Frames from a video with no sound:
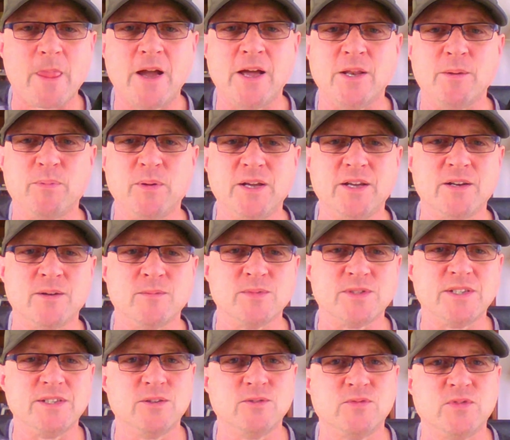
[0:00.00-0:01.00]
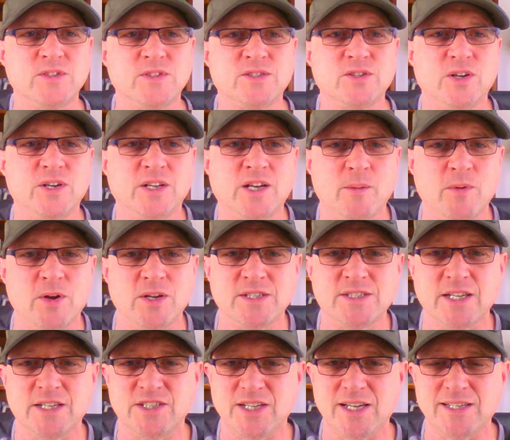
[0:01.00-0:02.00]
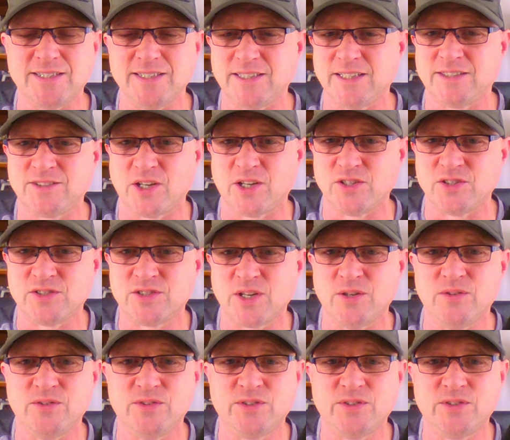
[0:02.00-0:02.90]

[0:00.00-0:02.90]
and the player himself has sort of come out and said yes, he did turn